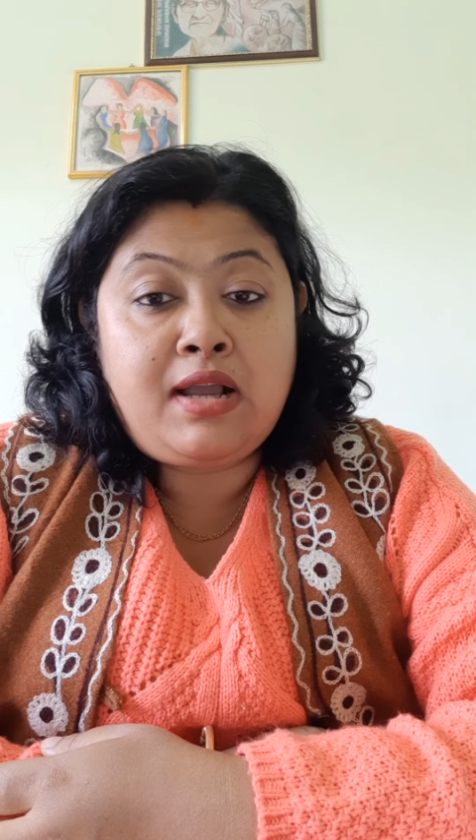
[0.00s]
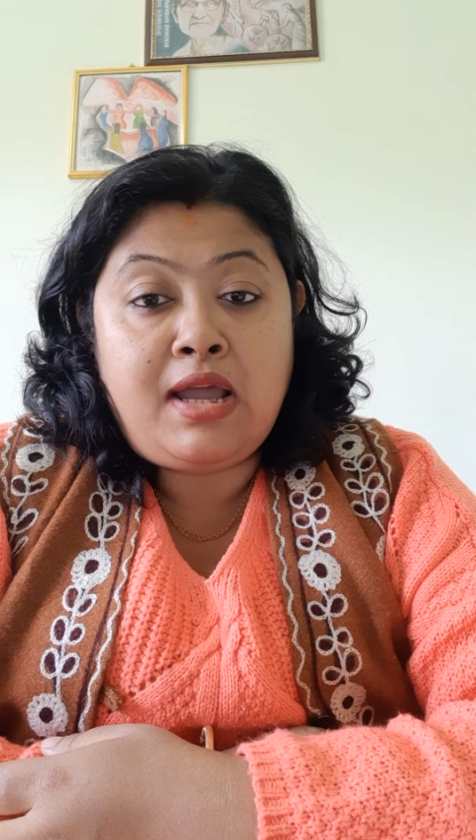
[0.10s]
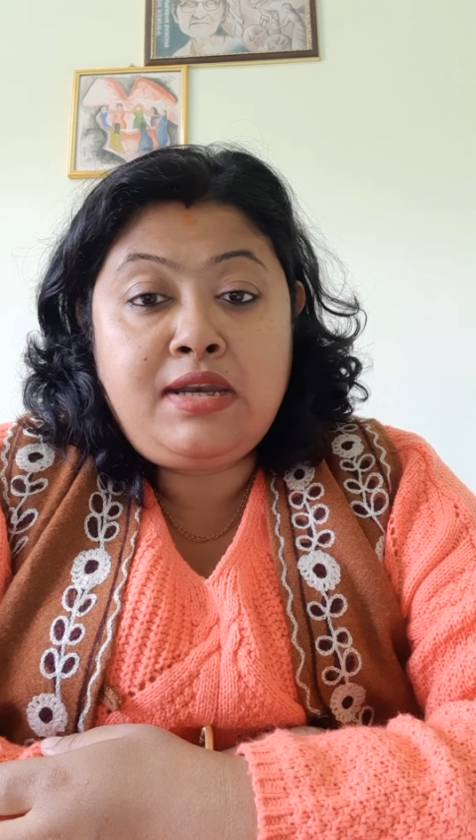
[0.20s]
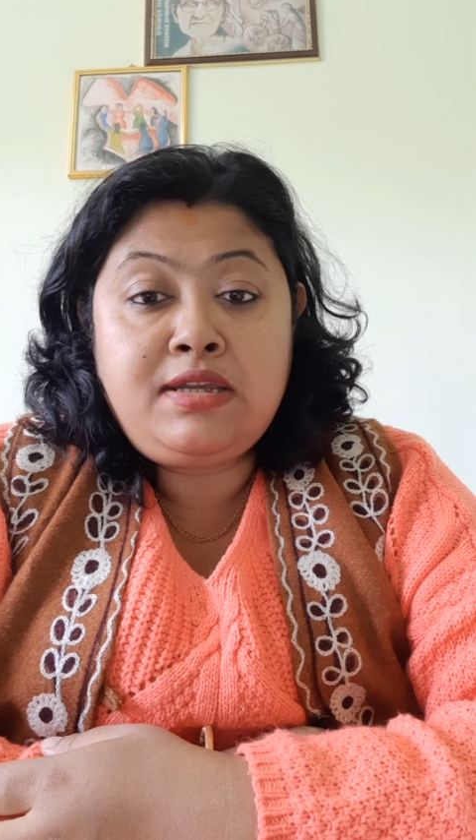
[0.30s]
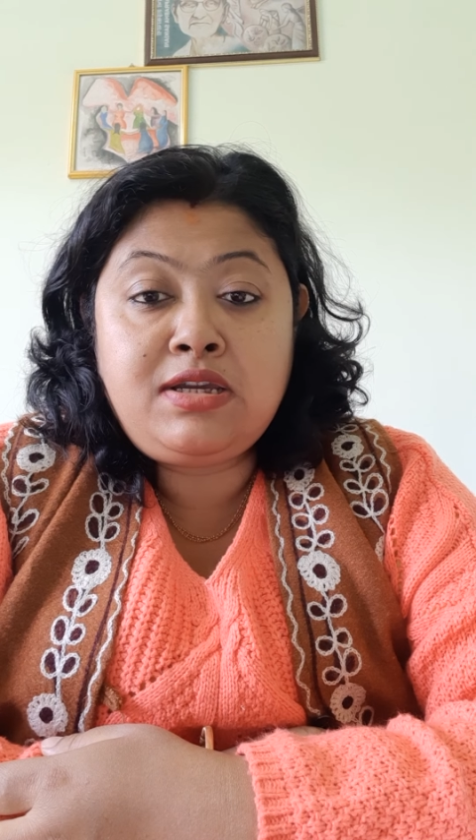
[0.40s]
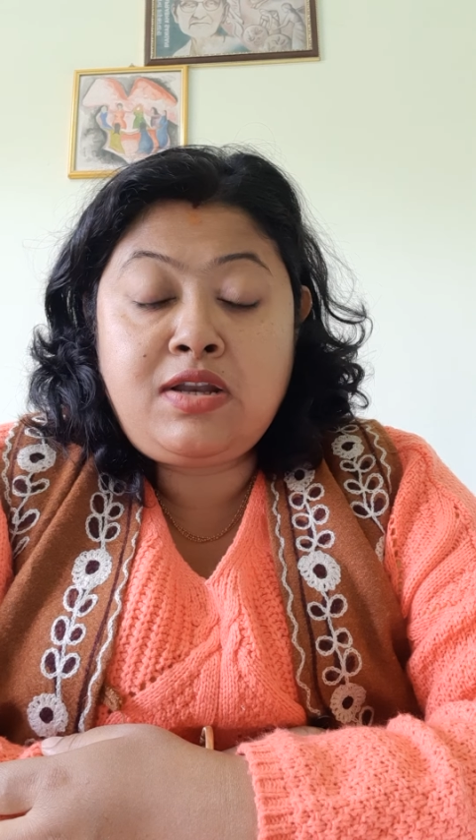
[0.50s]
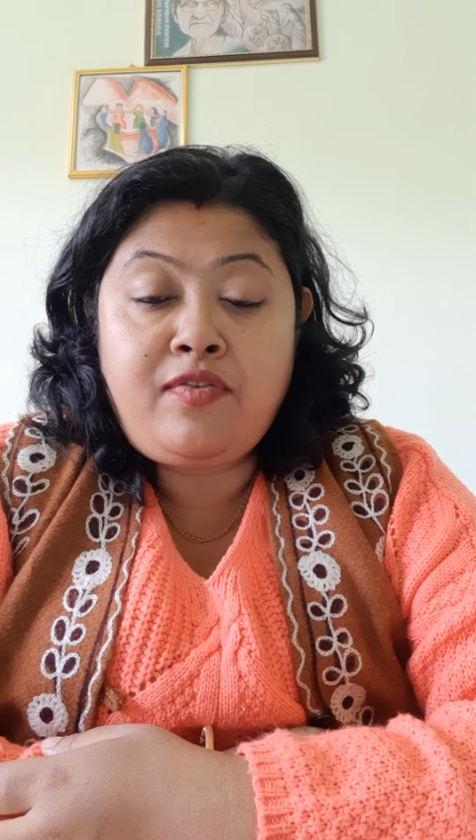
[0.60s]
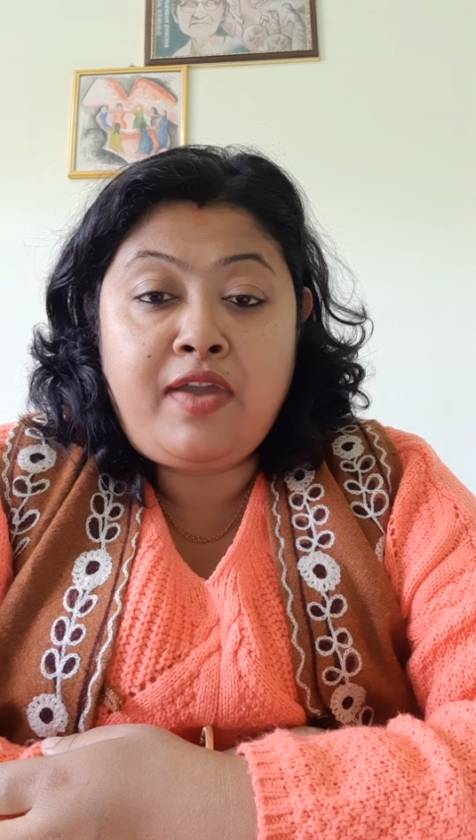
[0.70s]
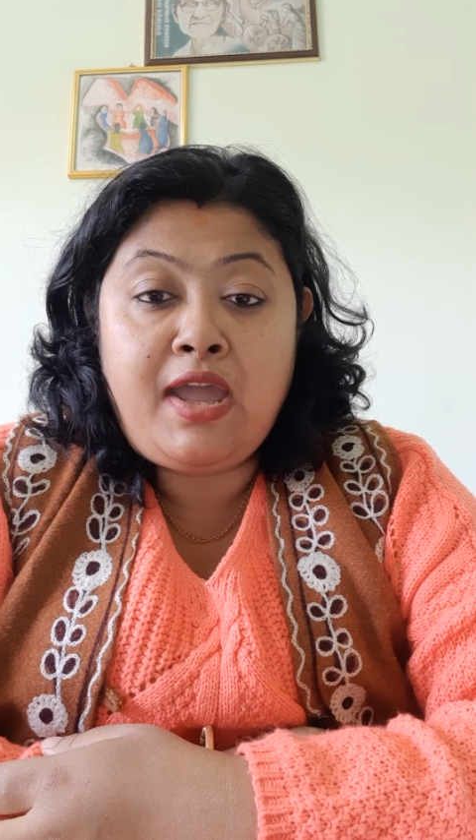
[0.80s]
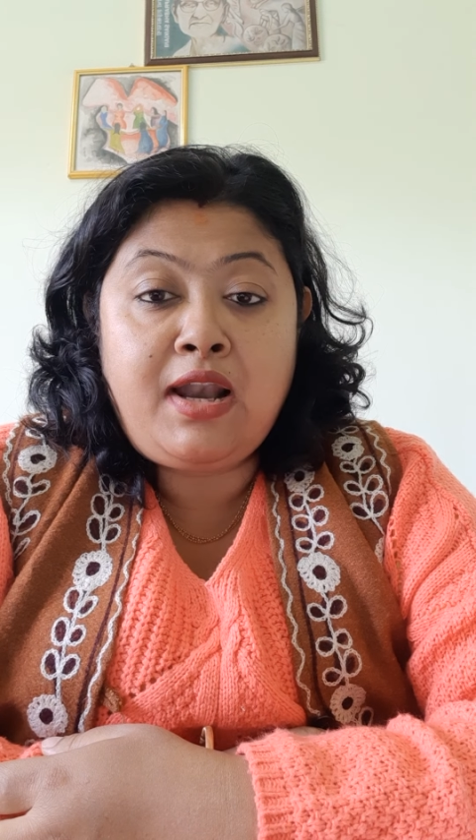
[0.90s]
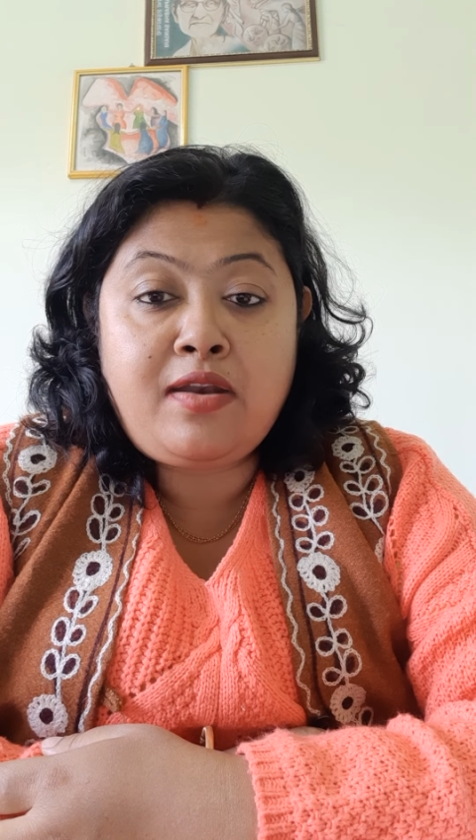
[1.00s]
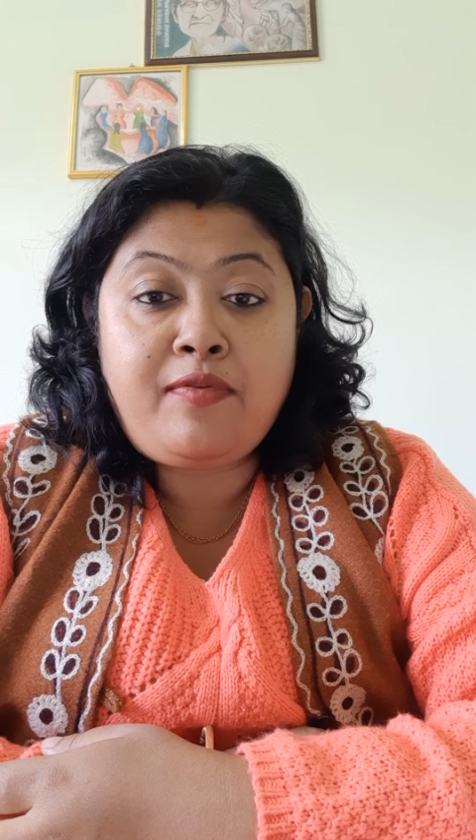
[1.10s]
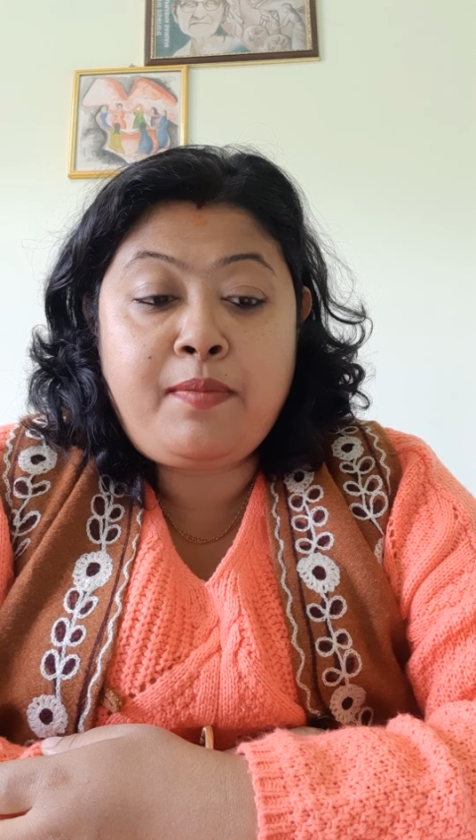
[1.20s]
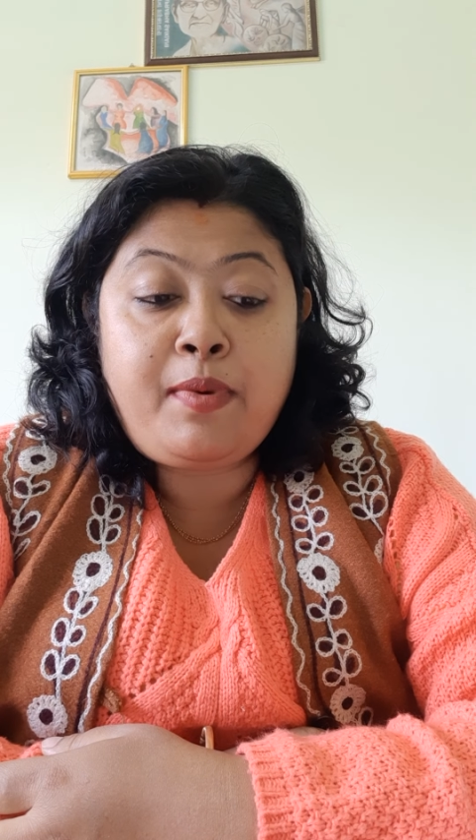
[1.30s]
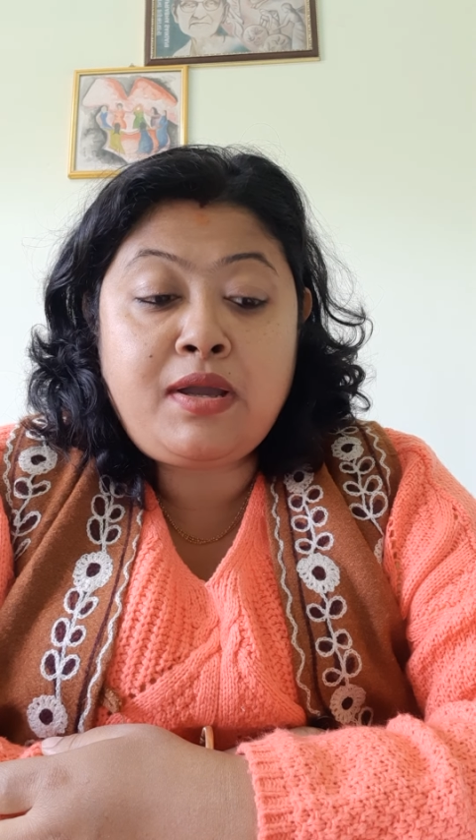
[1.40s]
condition of a health
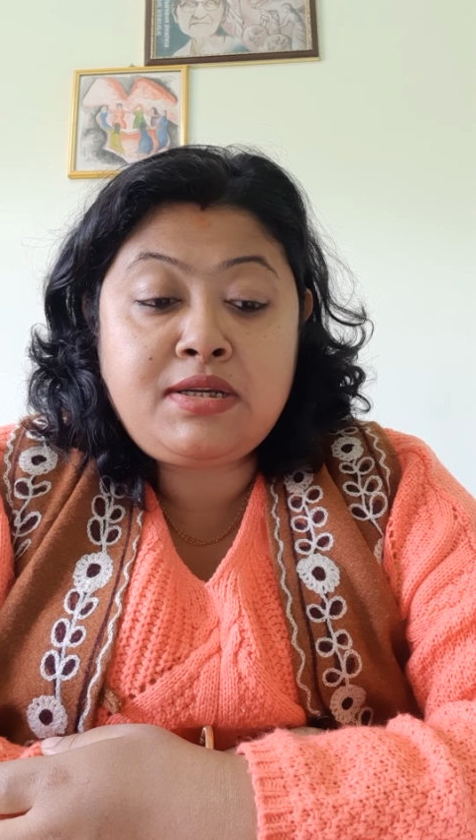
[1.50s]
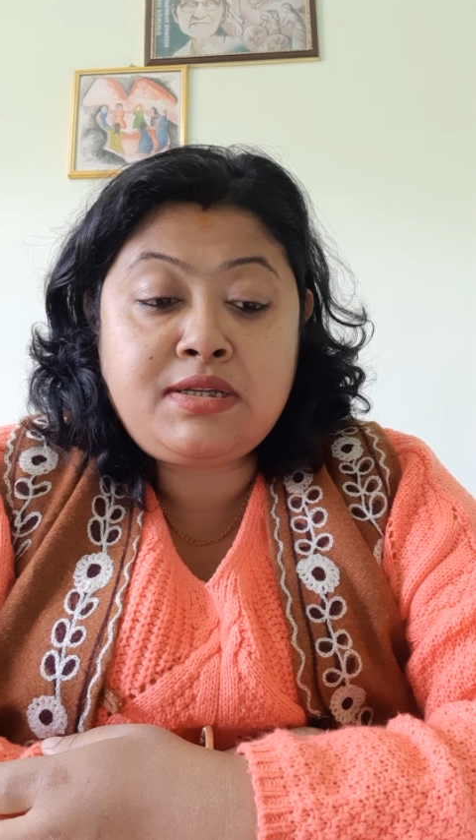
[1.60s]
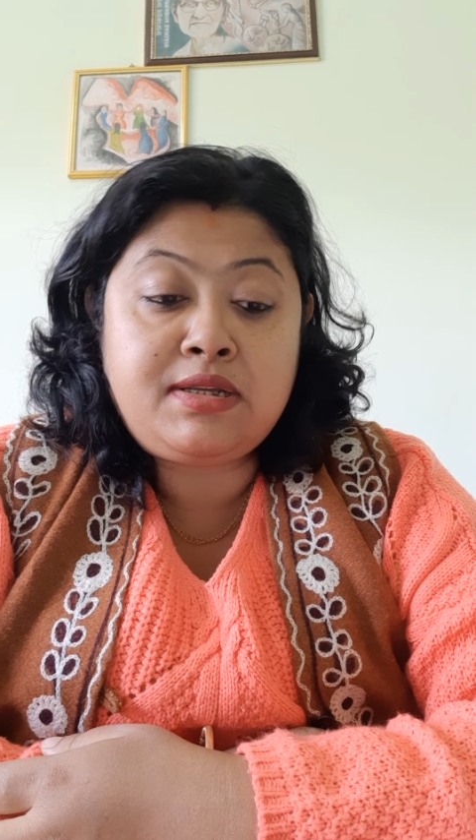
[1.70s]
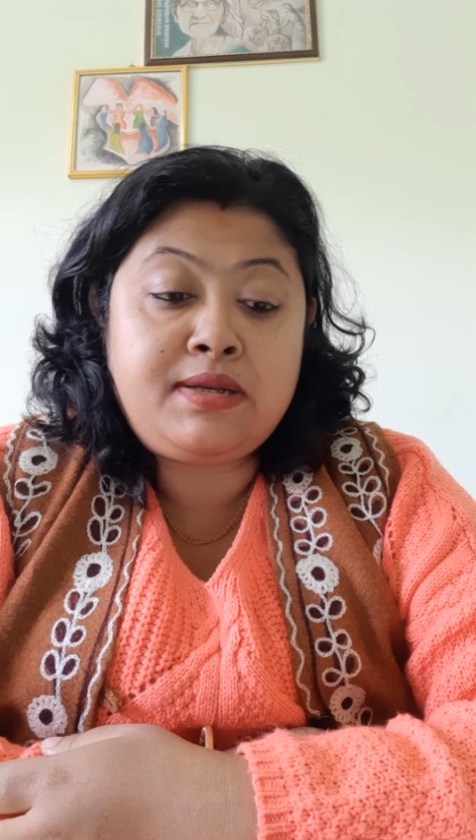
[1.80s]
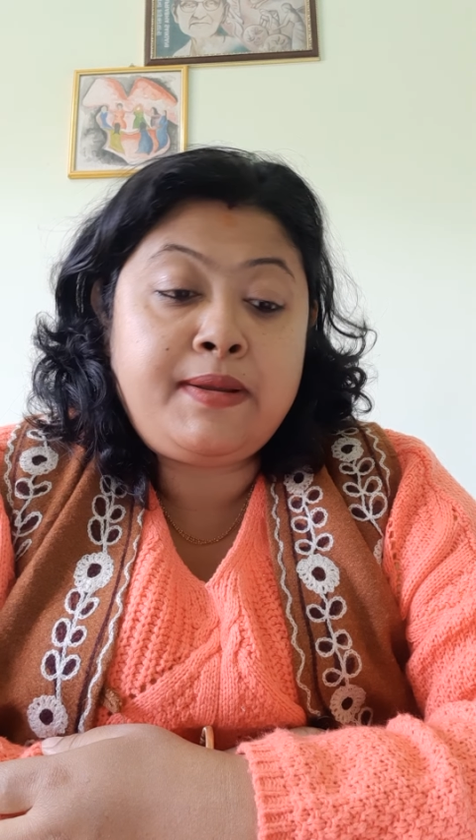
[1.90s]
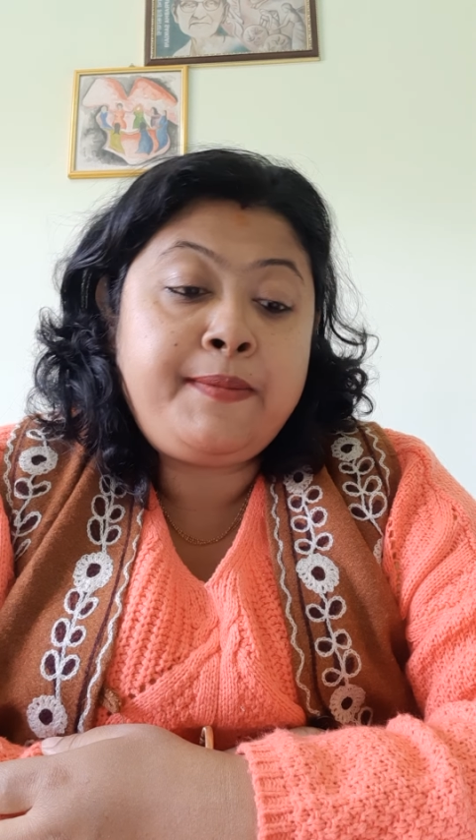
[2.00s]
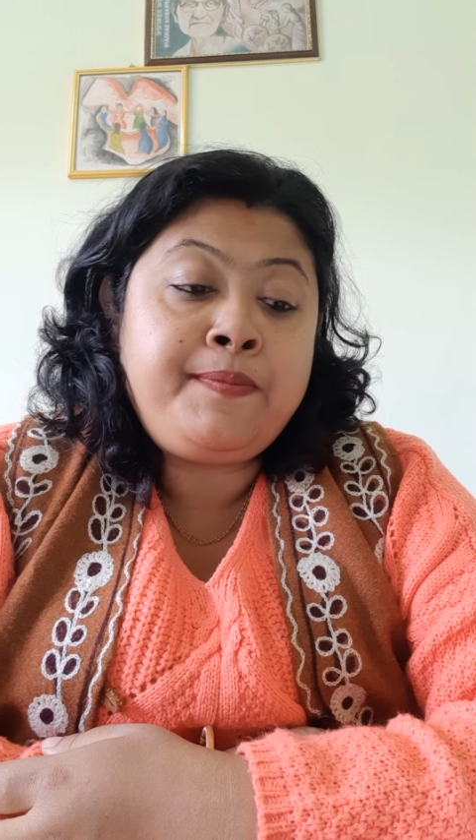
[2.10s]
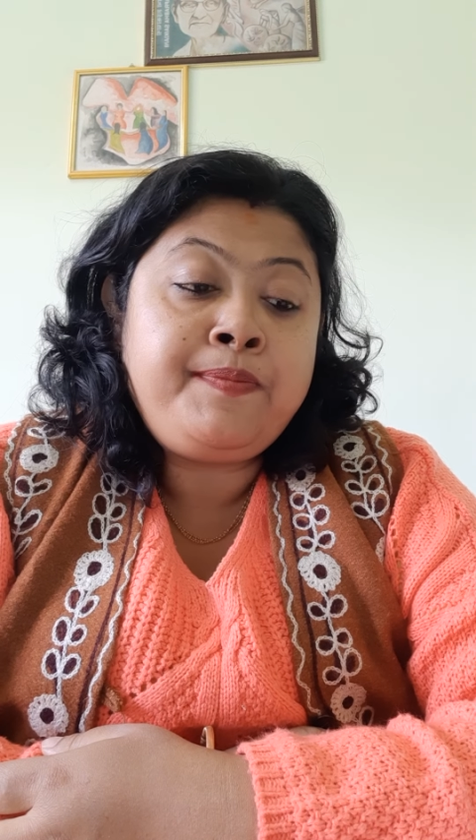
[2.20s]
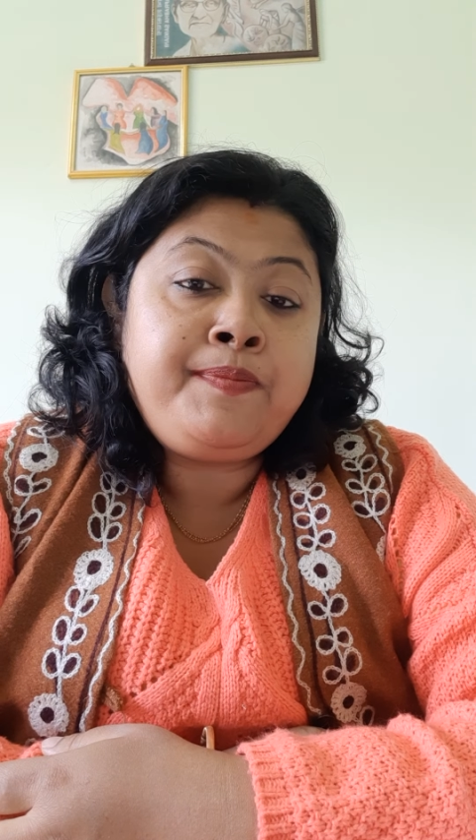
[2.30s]
of a person.